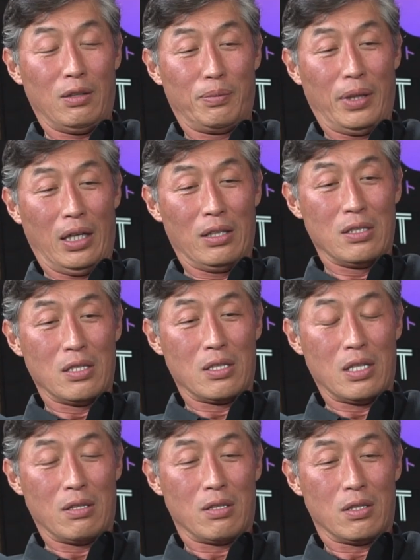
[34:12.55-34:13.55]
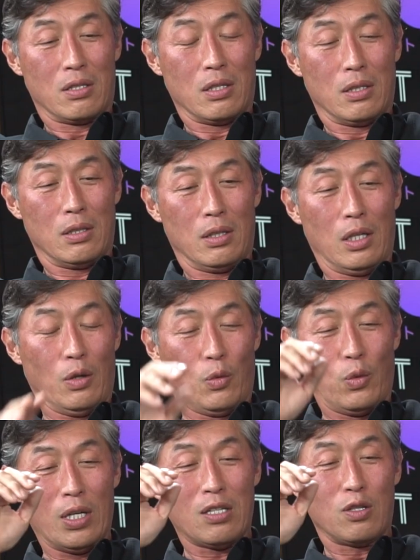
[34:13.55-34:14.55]
Pages as,
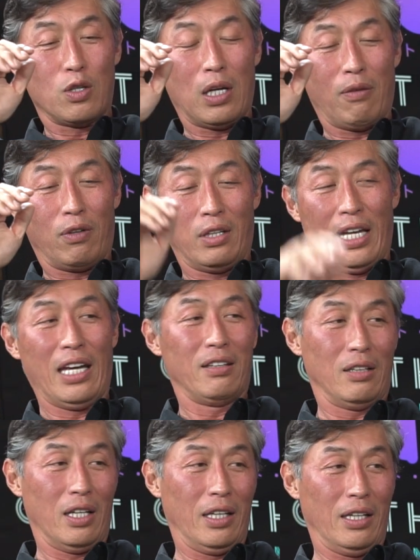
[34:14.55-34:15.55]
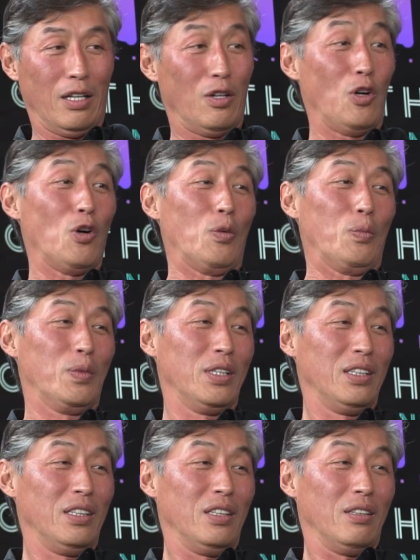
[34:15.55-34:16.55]
once you have a landline at home,
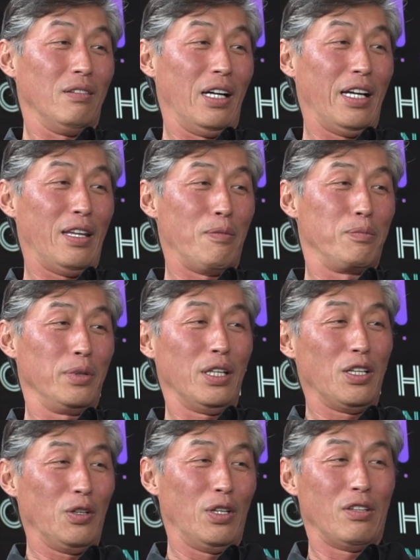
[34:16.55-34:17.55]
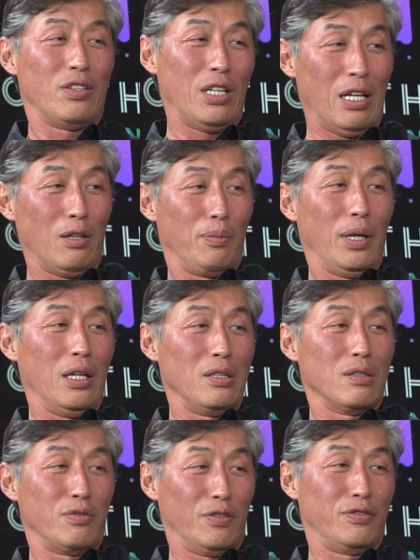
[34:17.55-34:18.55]
right? They bring you this Yellow Pages
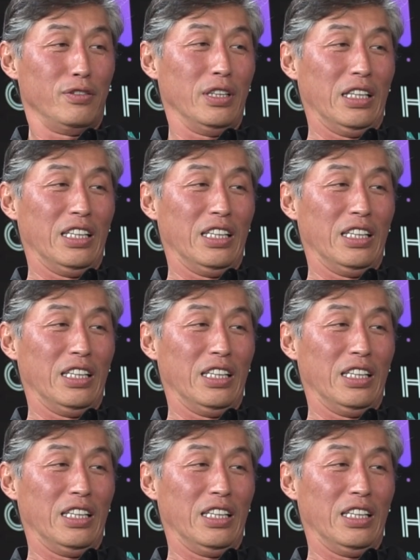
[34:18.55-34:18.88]
for free.